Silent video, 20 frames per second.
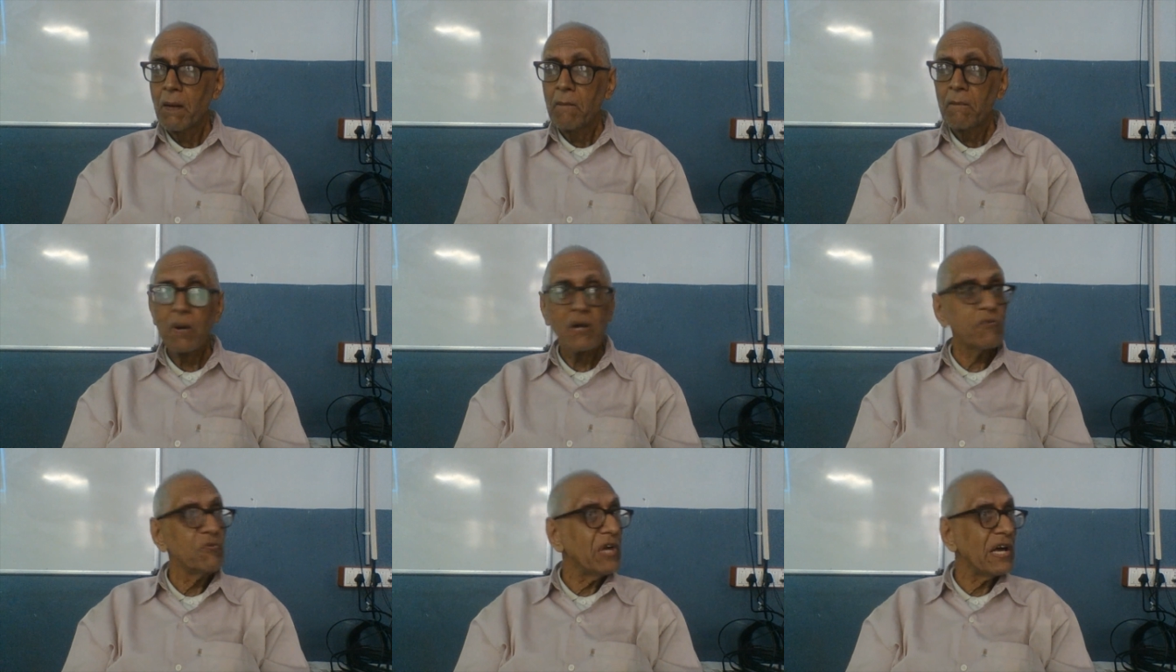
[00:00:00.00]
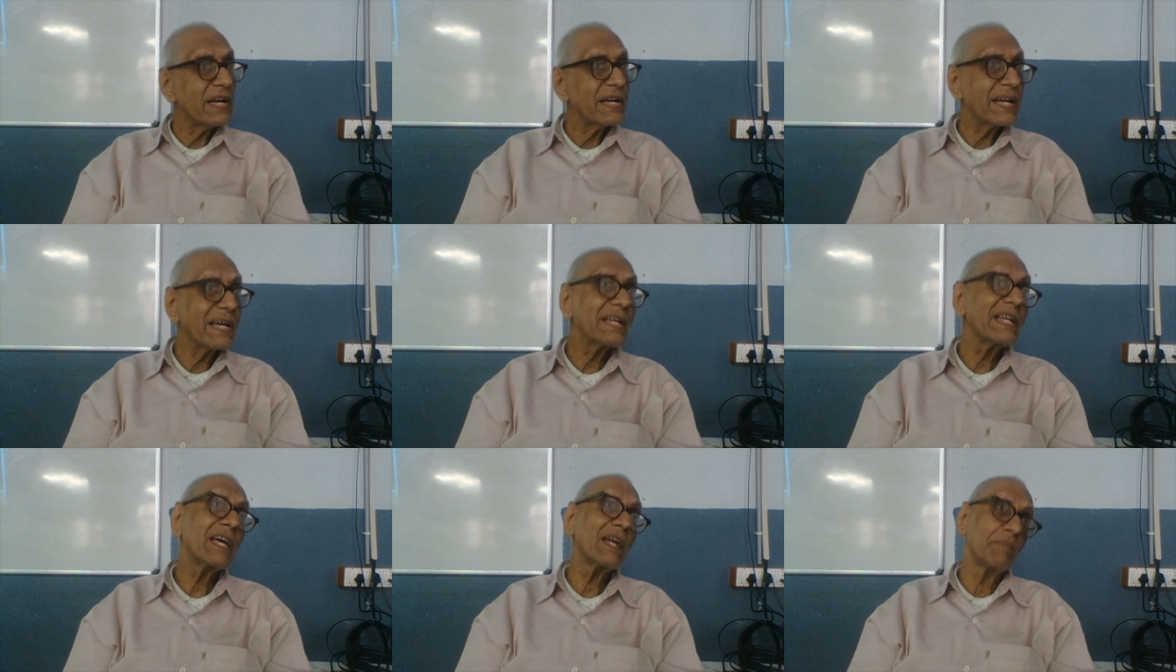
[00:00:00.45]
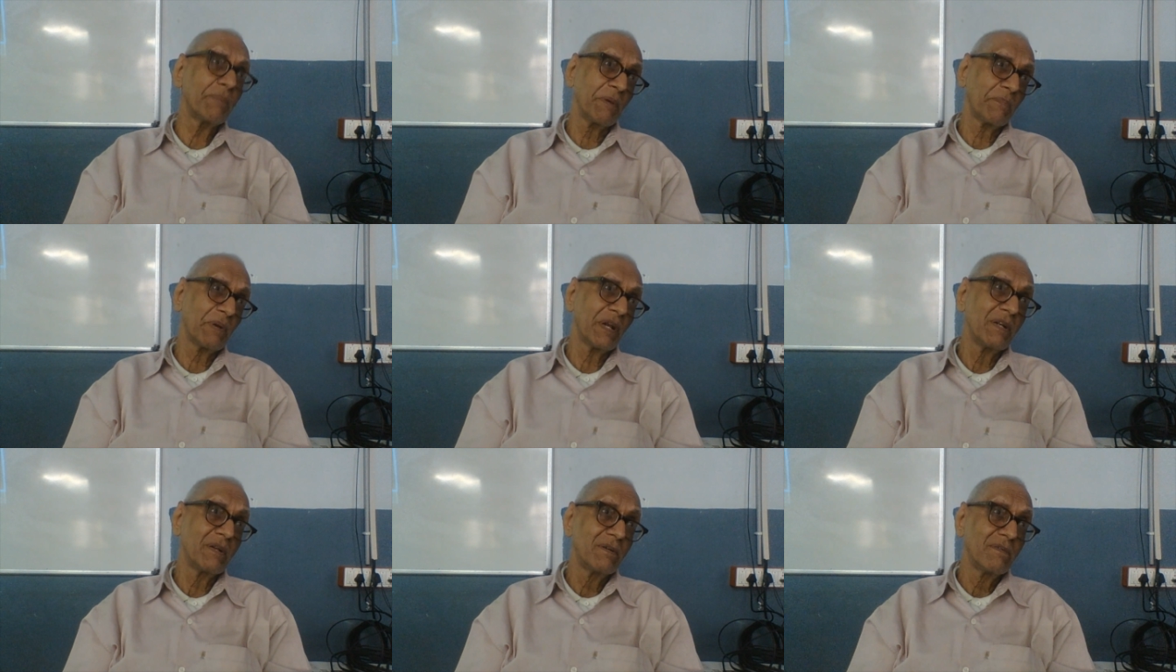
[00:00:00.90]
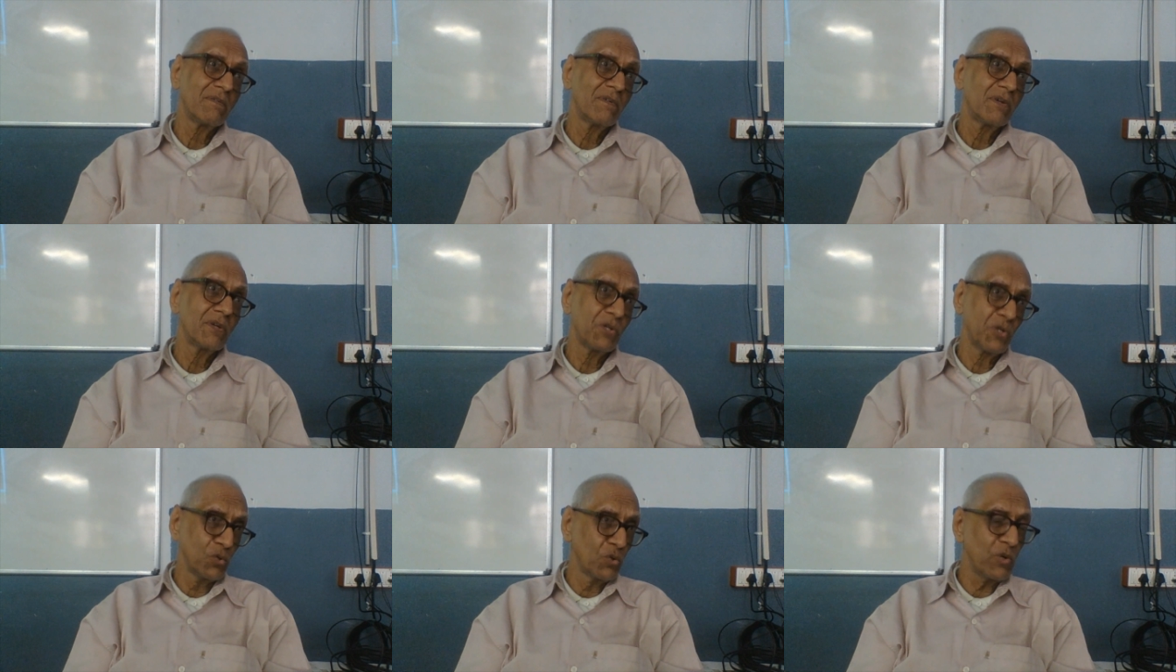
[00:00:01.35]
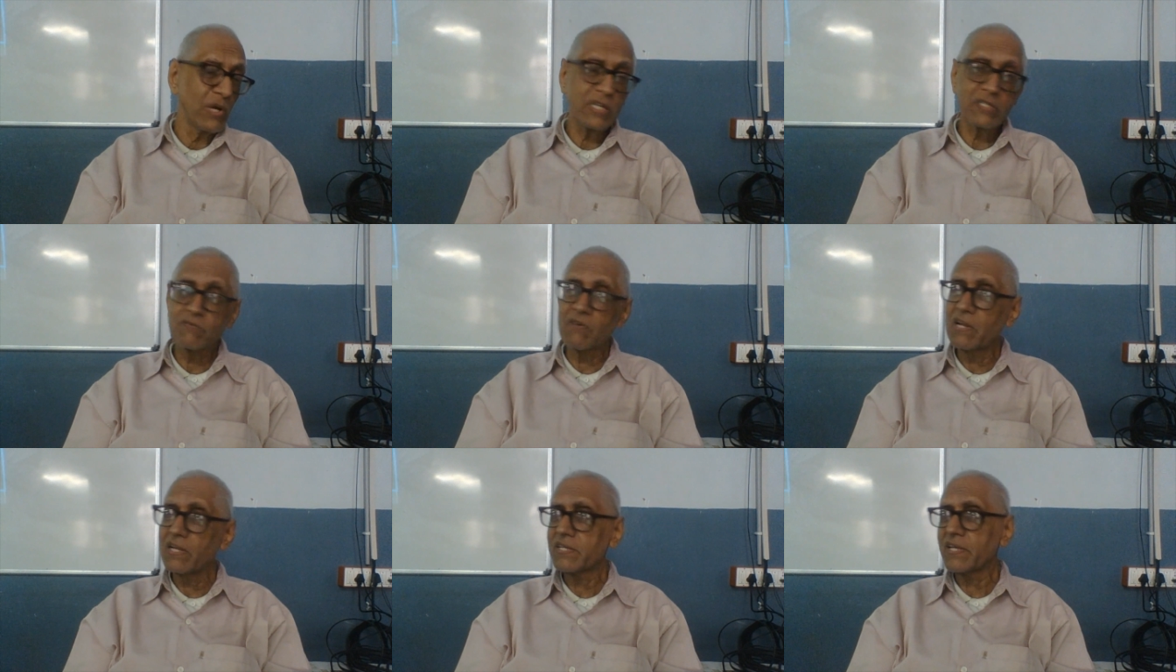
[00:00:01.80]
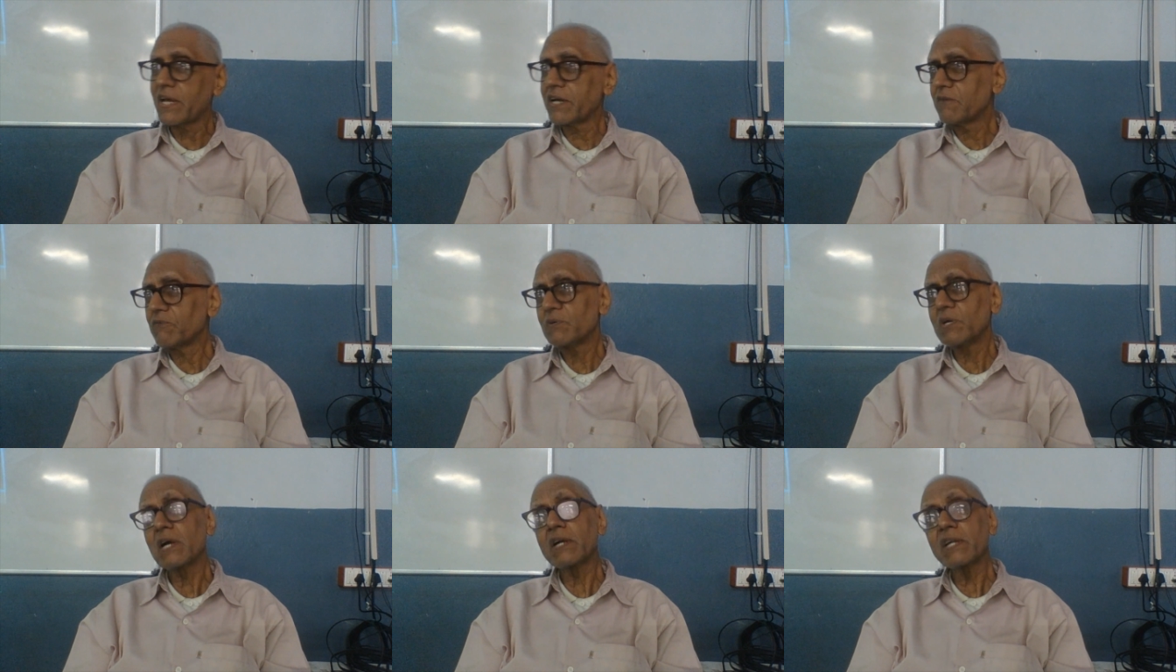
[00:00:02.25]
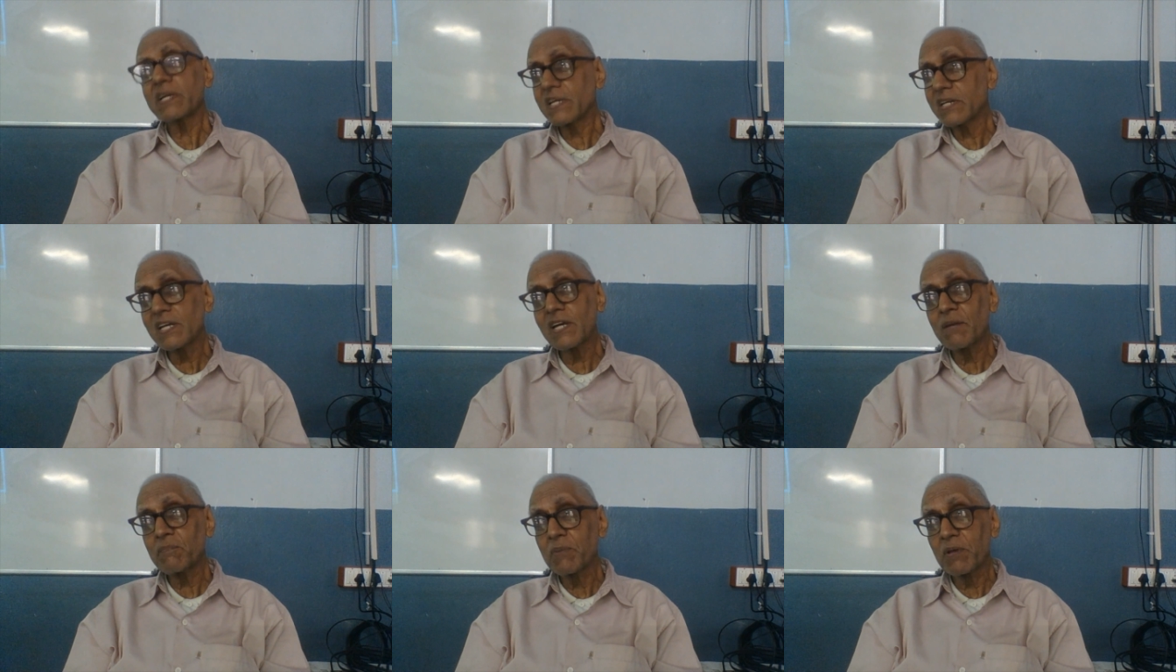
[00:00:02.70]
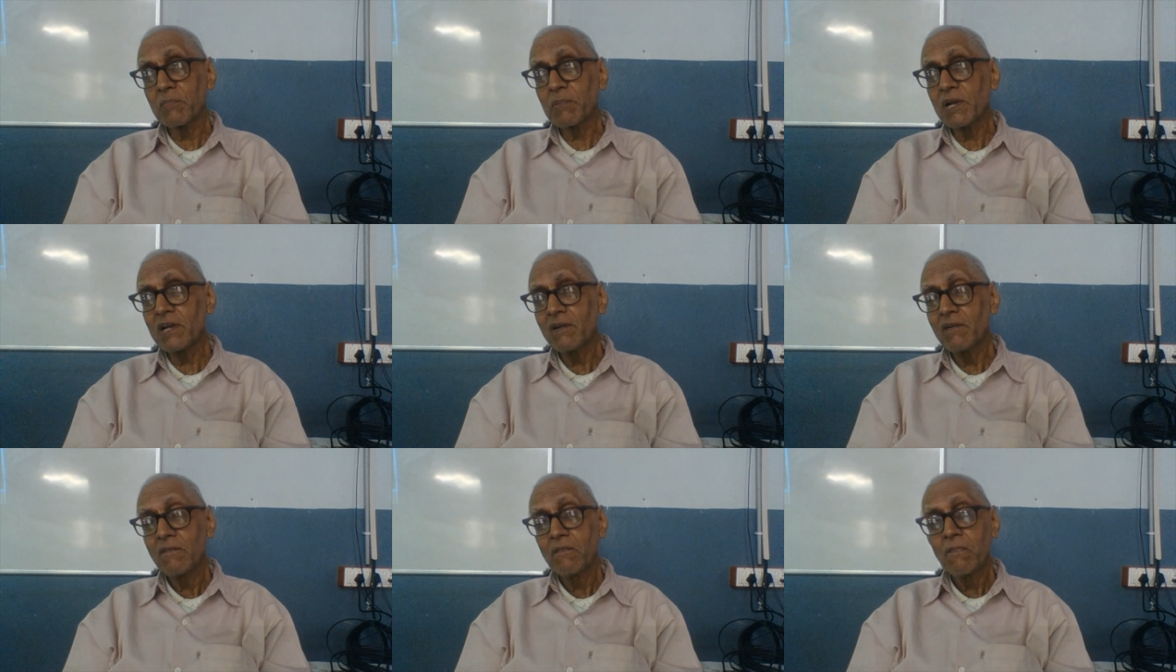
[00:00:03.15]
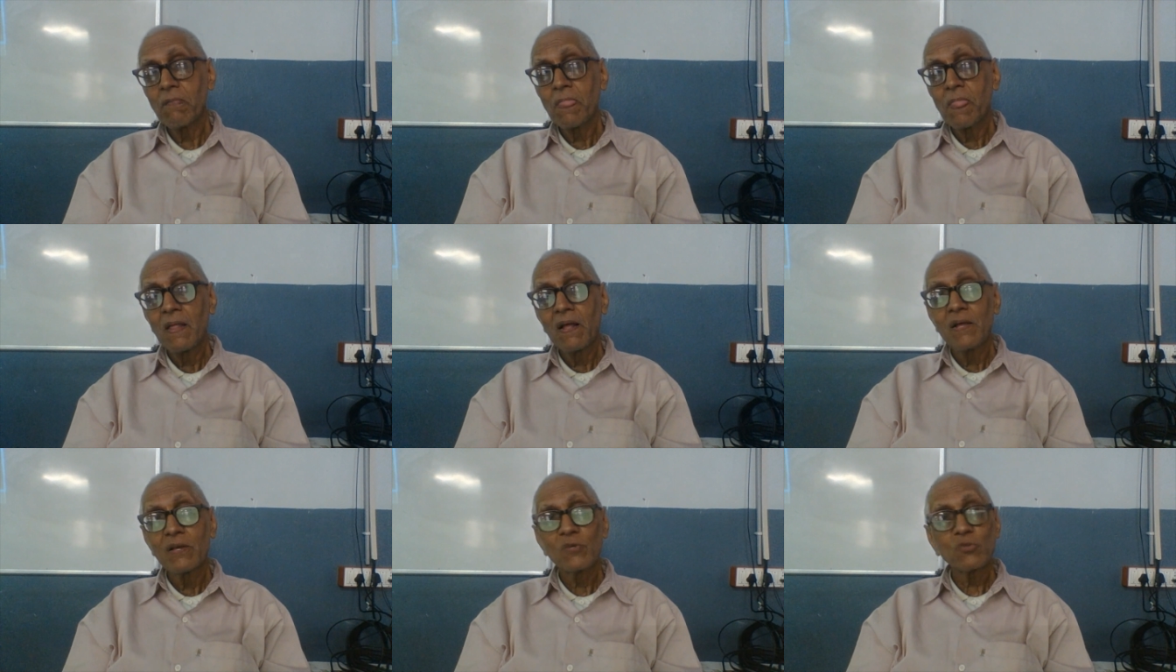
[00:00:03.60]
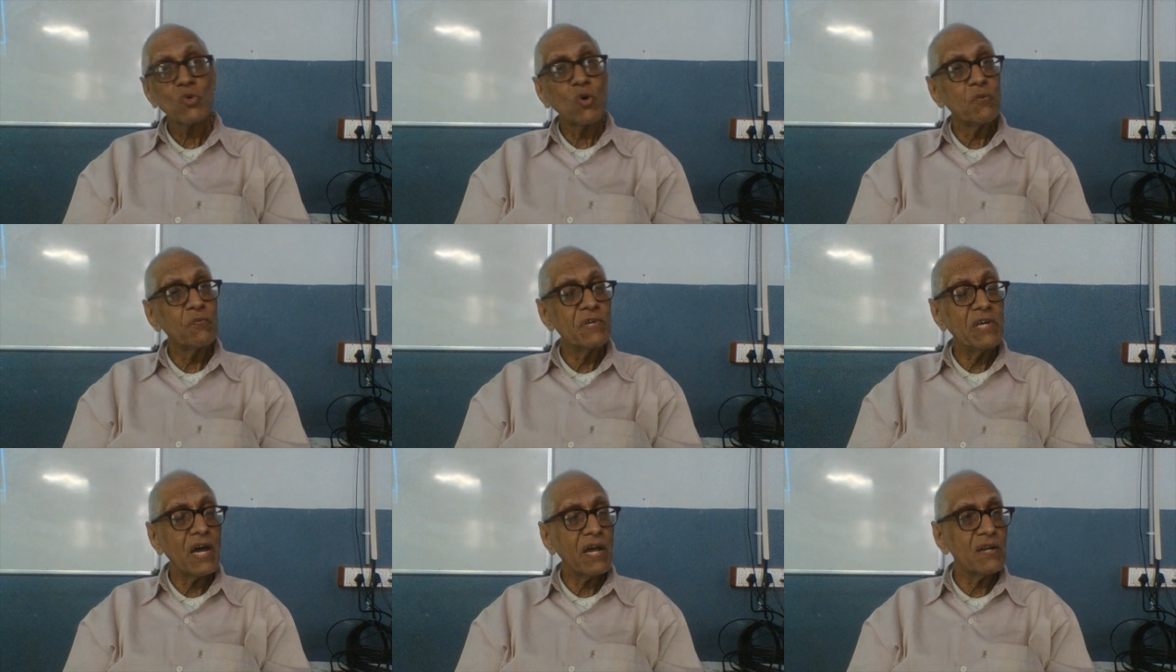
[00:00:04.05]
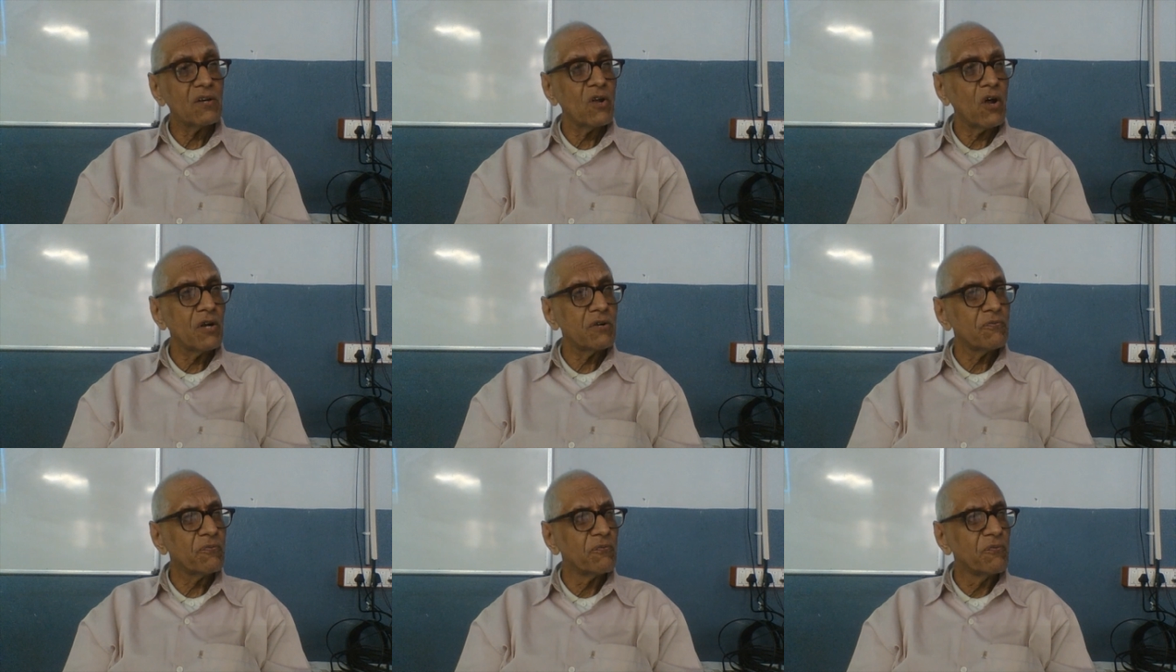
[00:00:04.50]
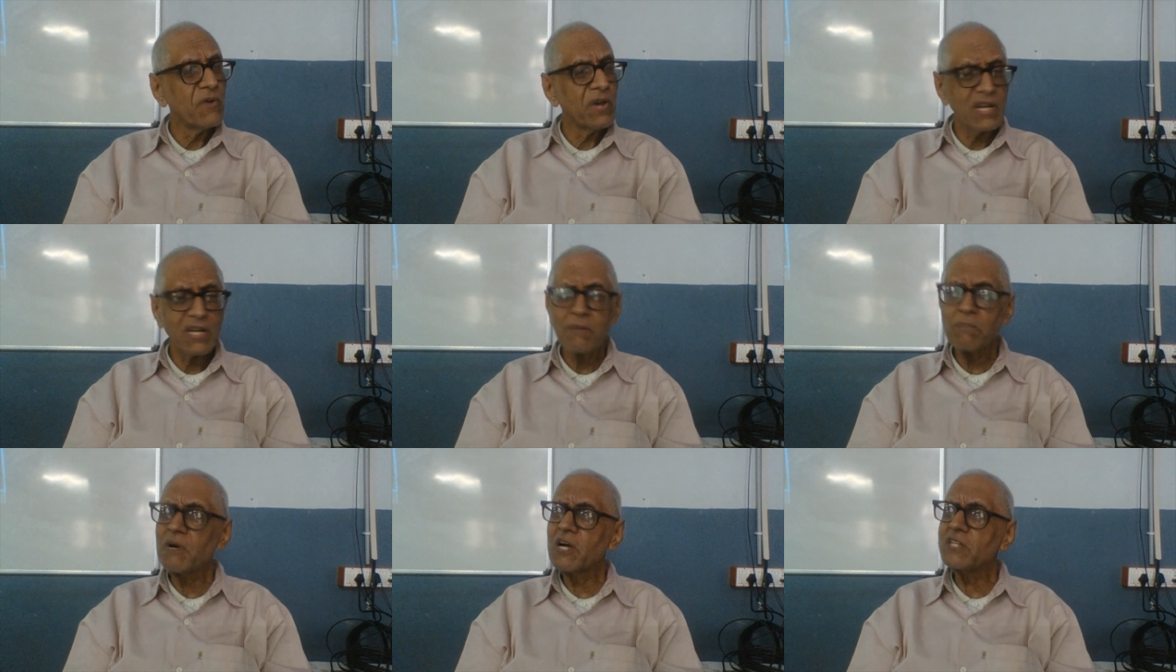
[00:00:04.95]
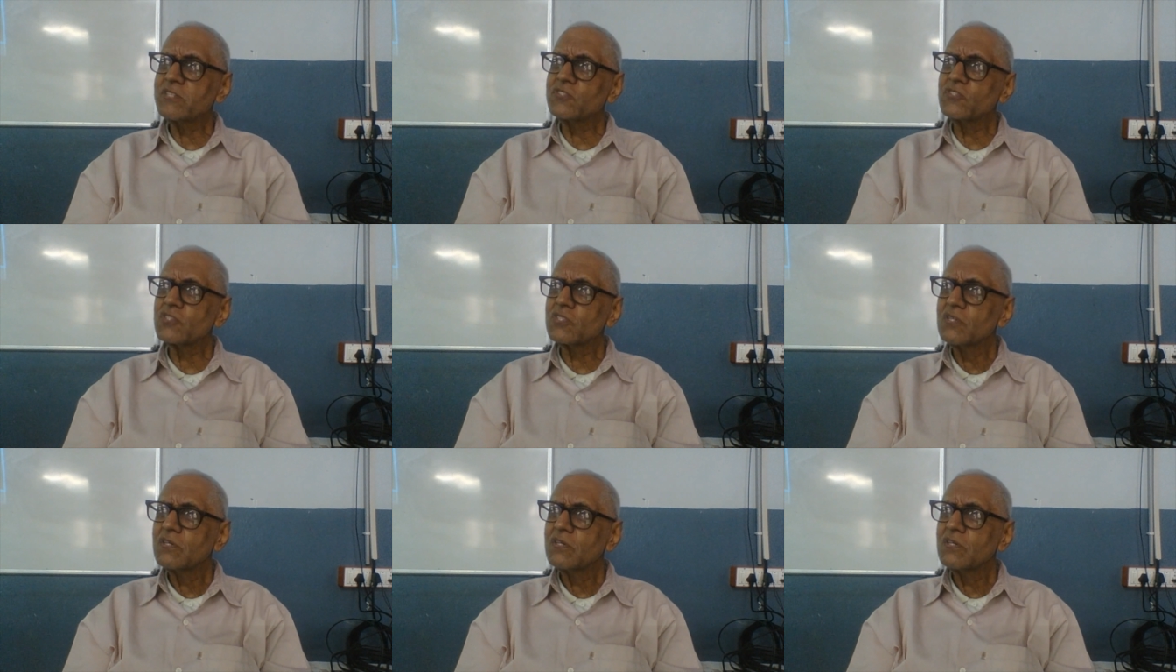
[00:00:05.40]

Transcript: But we are technical people. You as well as I, we are technical people. So we are not very much